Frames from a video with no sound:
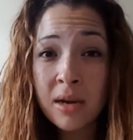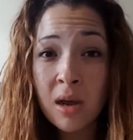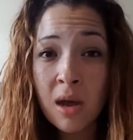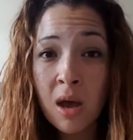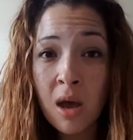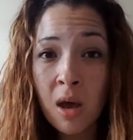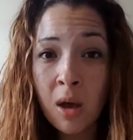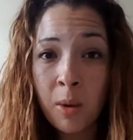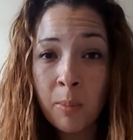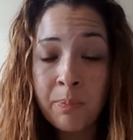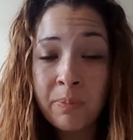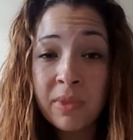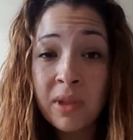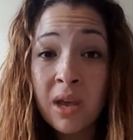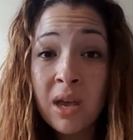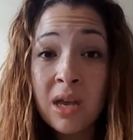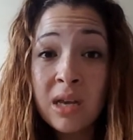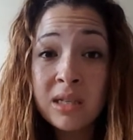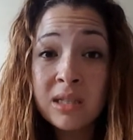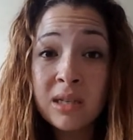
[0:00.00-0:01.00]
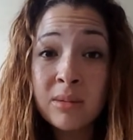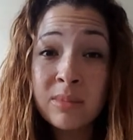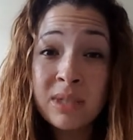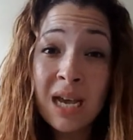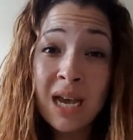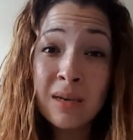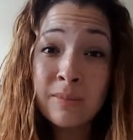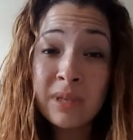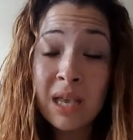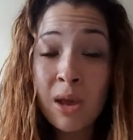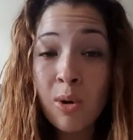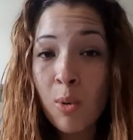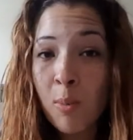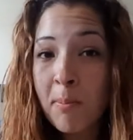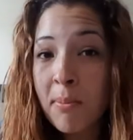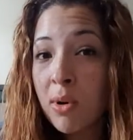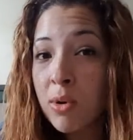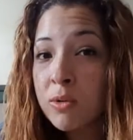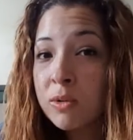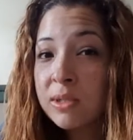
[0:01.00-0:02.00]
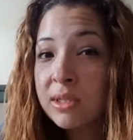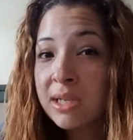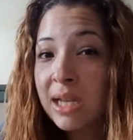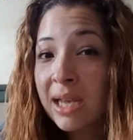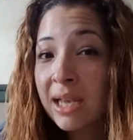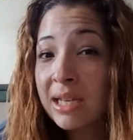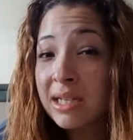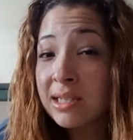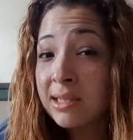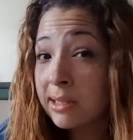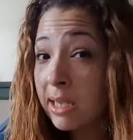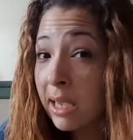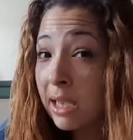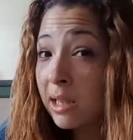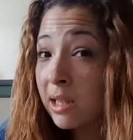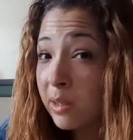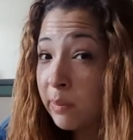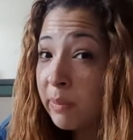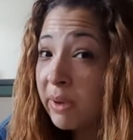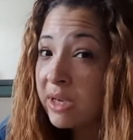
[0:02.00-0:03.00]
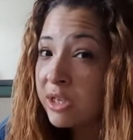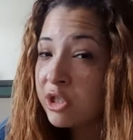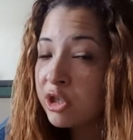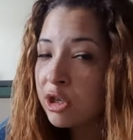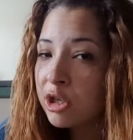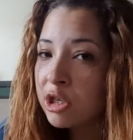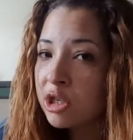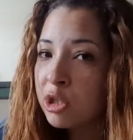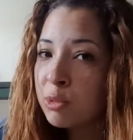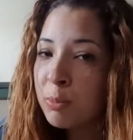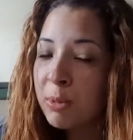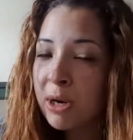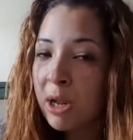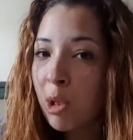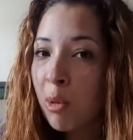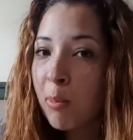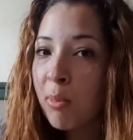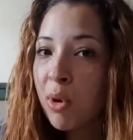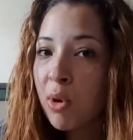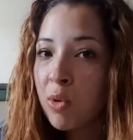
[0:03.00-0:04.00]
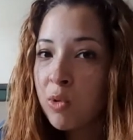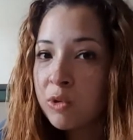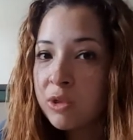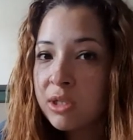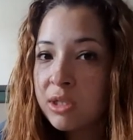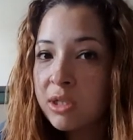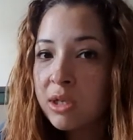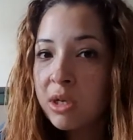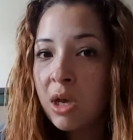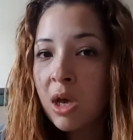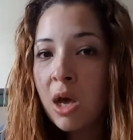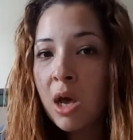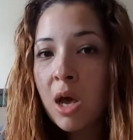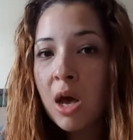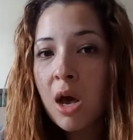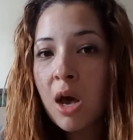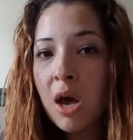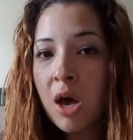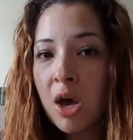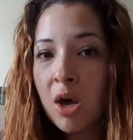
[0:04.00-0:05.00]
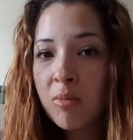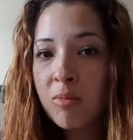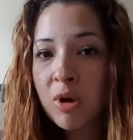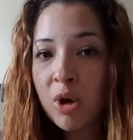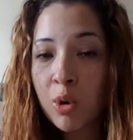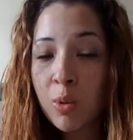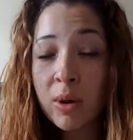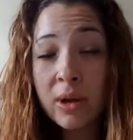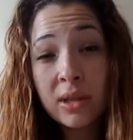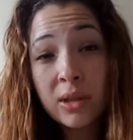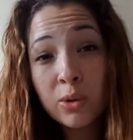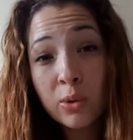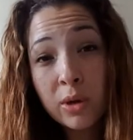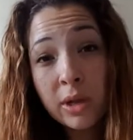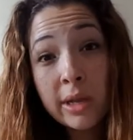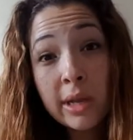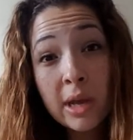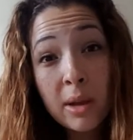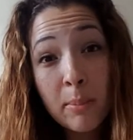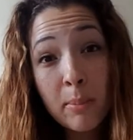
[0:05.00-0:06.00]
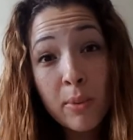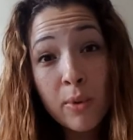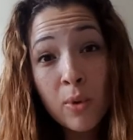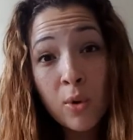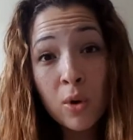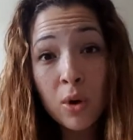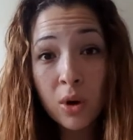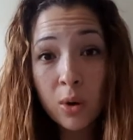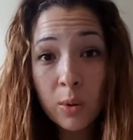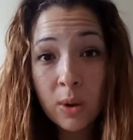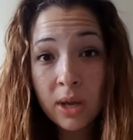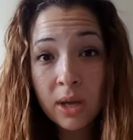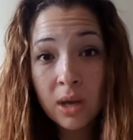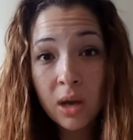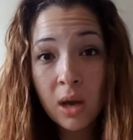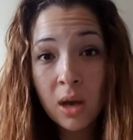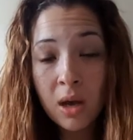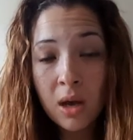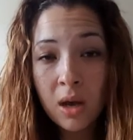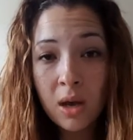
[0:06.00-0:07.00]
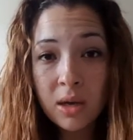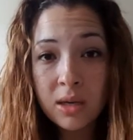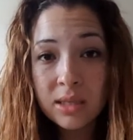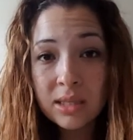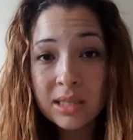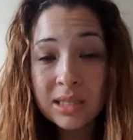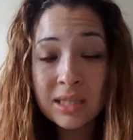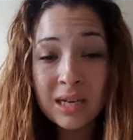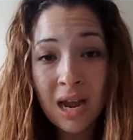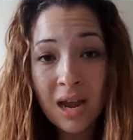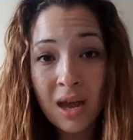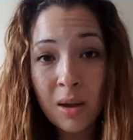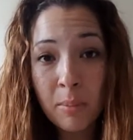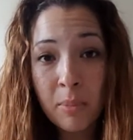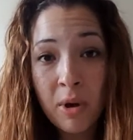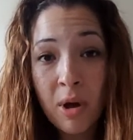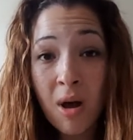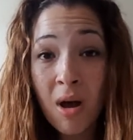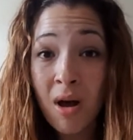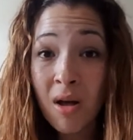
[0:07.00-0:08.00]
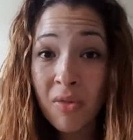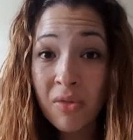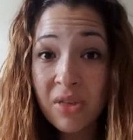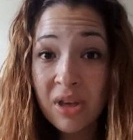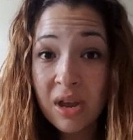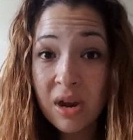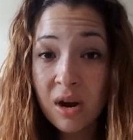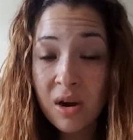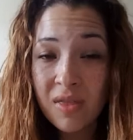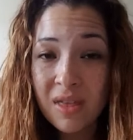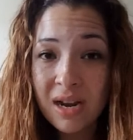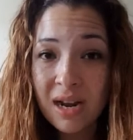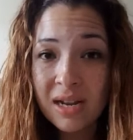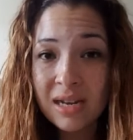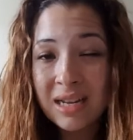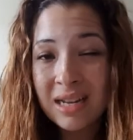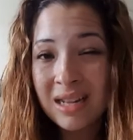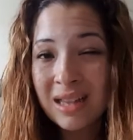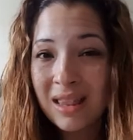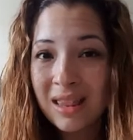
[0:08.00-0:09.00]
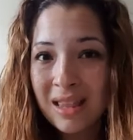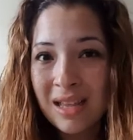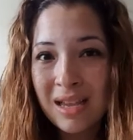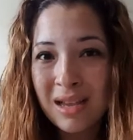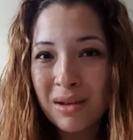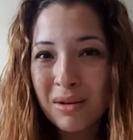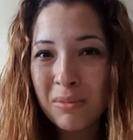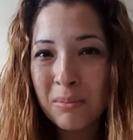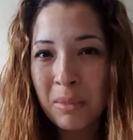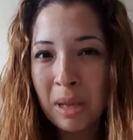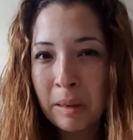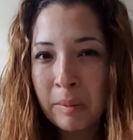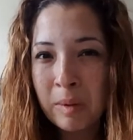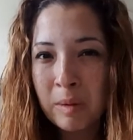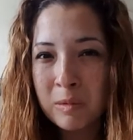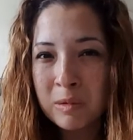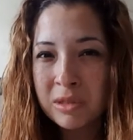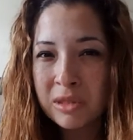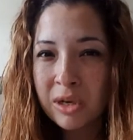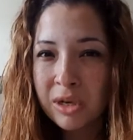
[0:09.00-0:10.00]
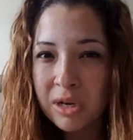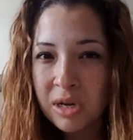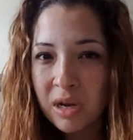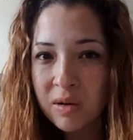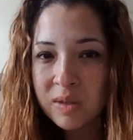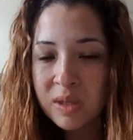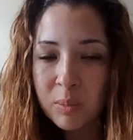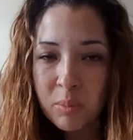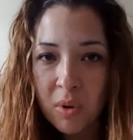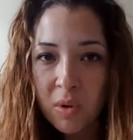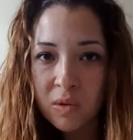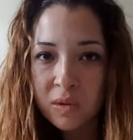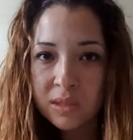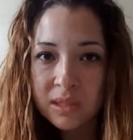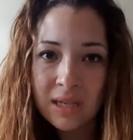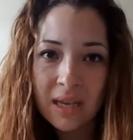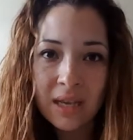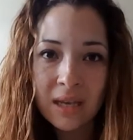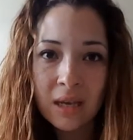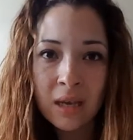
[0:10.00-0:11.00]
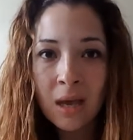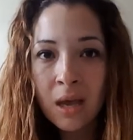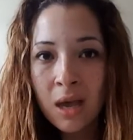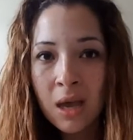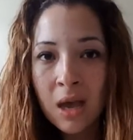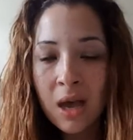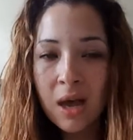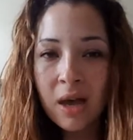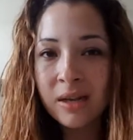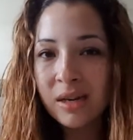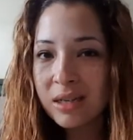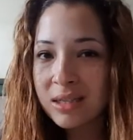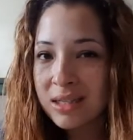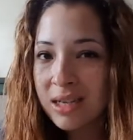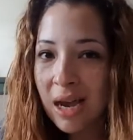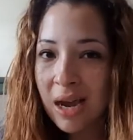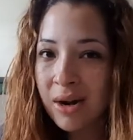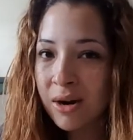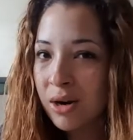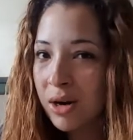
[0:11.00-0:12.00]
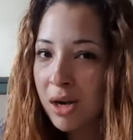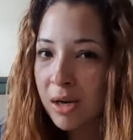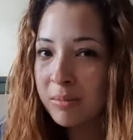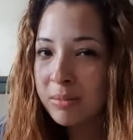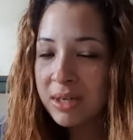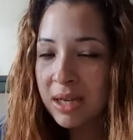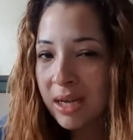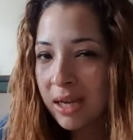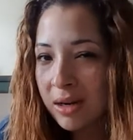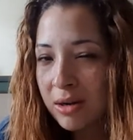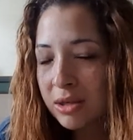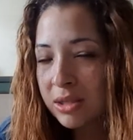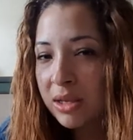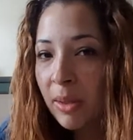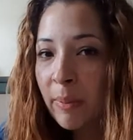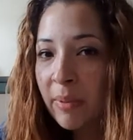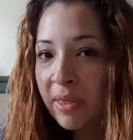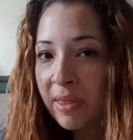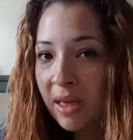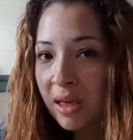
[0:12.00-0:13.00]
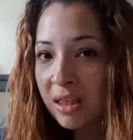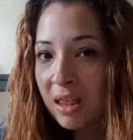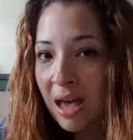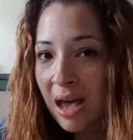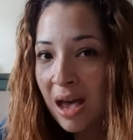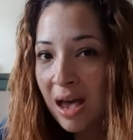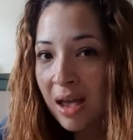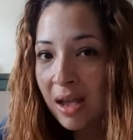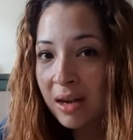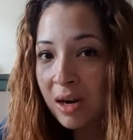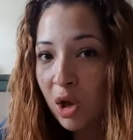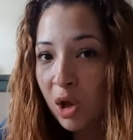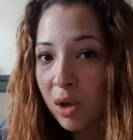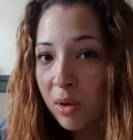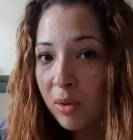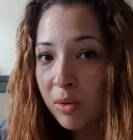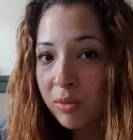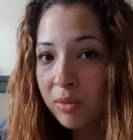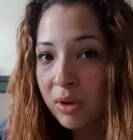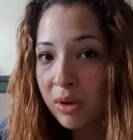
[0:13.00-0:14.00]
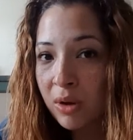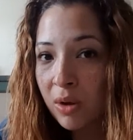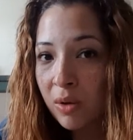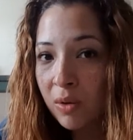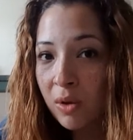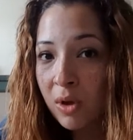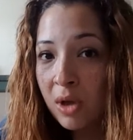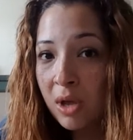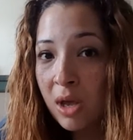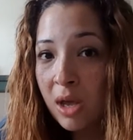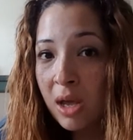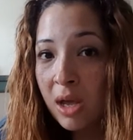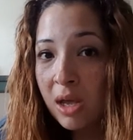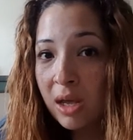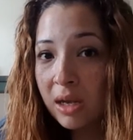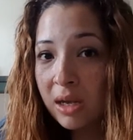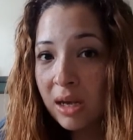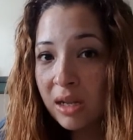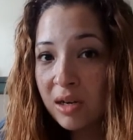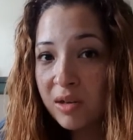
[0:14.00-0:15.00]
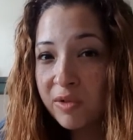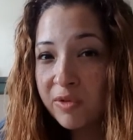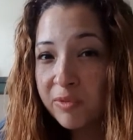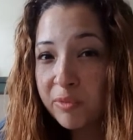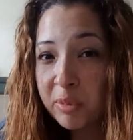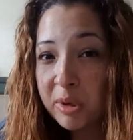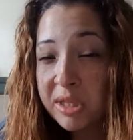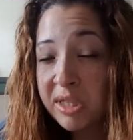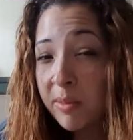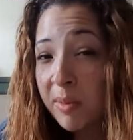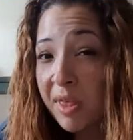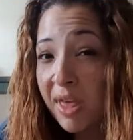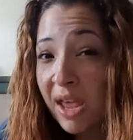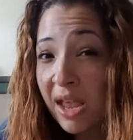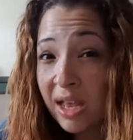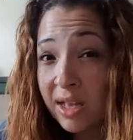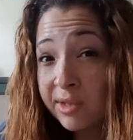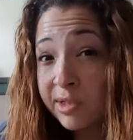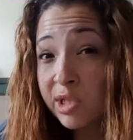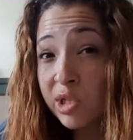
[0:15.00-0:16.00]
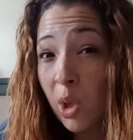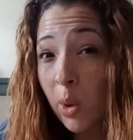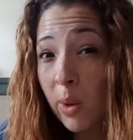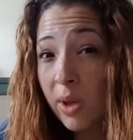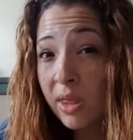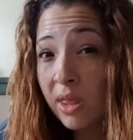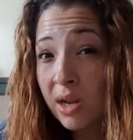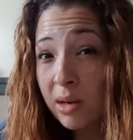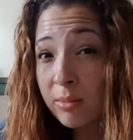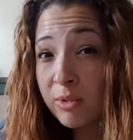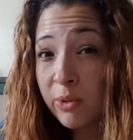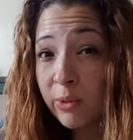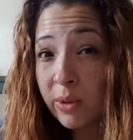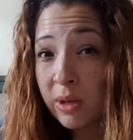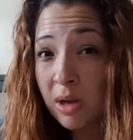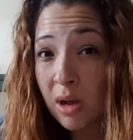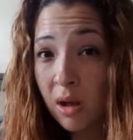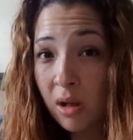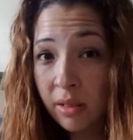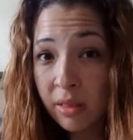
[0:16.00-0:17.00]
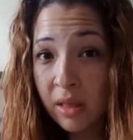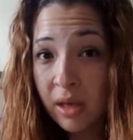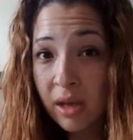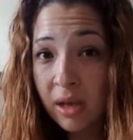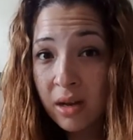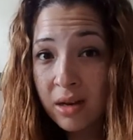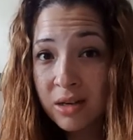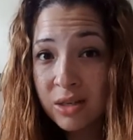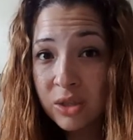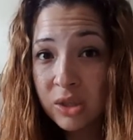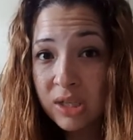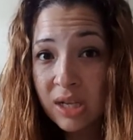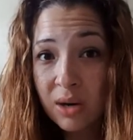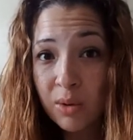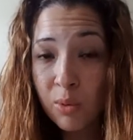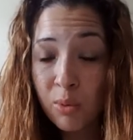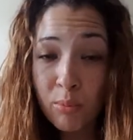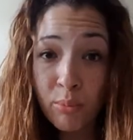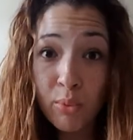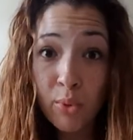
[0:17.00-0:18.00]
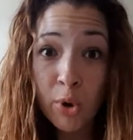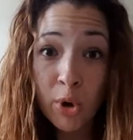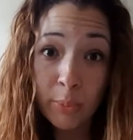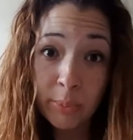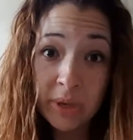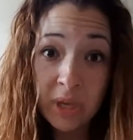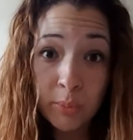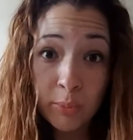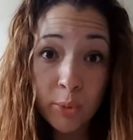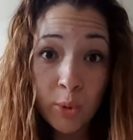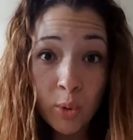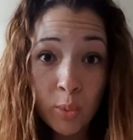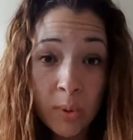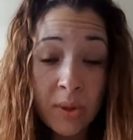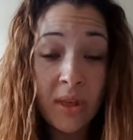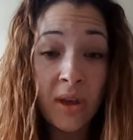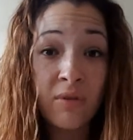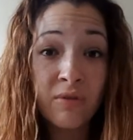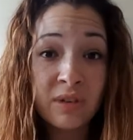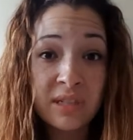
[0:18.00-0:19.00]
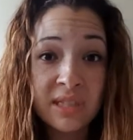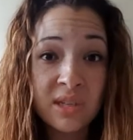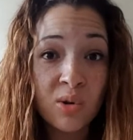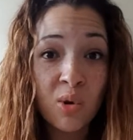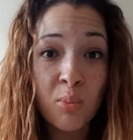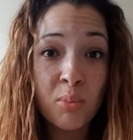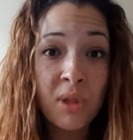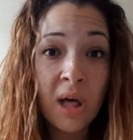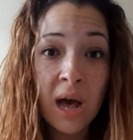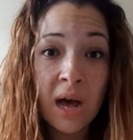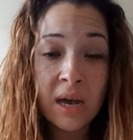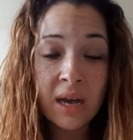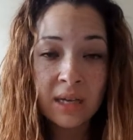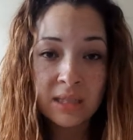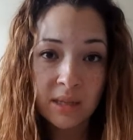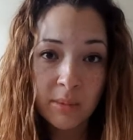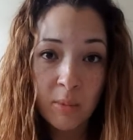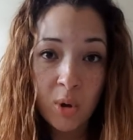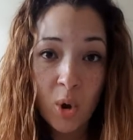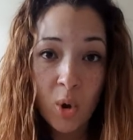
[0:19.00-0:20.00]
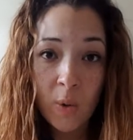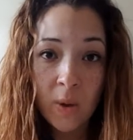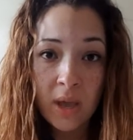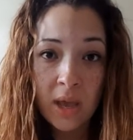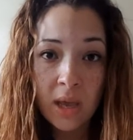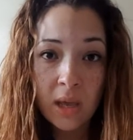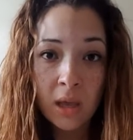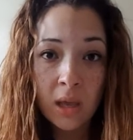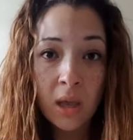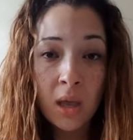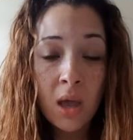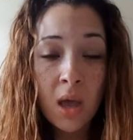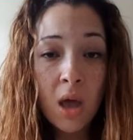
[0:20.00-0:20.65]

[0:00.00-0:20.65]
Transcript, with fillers: Um, sometimes I don't post like daily pictures, but I'll post um, a quick little clip or a quick uh, snap on there that I didn't think maybe was good enough to post like an entire update or something like that. And I'll, you know, kind of put some of the hand sewing that I'm doing on there so that I don't bore people with every single block as I'm going.